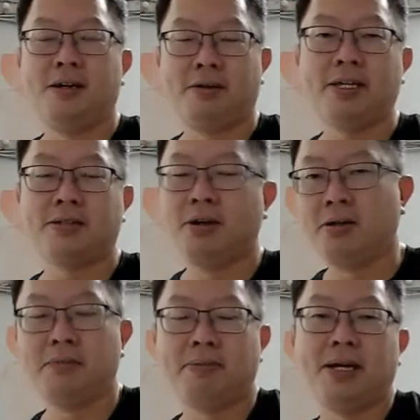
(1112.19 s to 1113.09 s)
Alright, so it
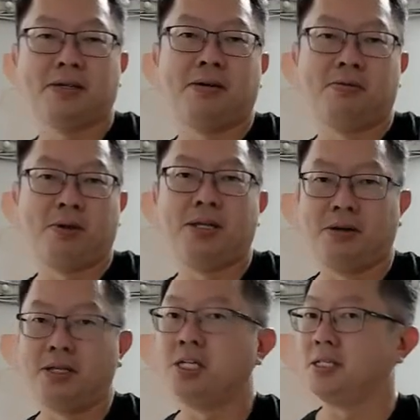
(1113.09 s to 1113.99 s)
all depends on what
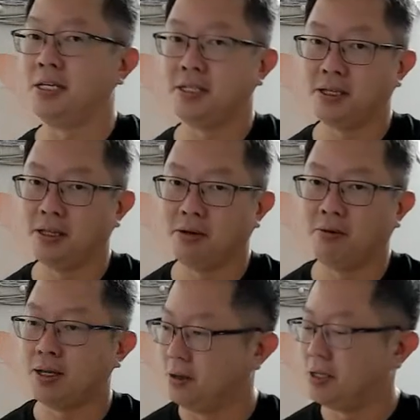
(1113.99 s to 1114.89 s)
your
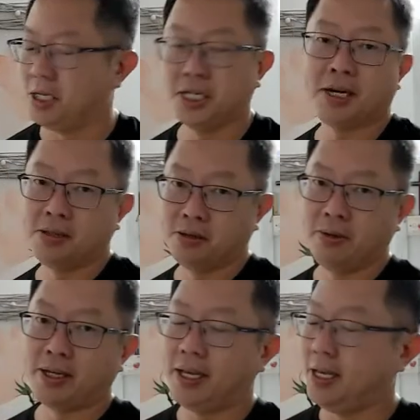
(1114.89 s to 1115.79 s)
teachers are
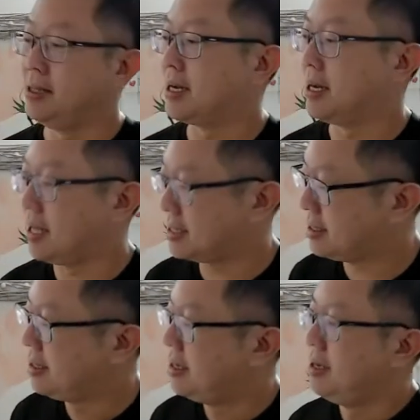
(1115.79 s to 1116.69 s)
doing in the class.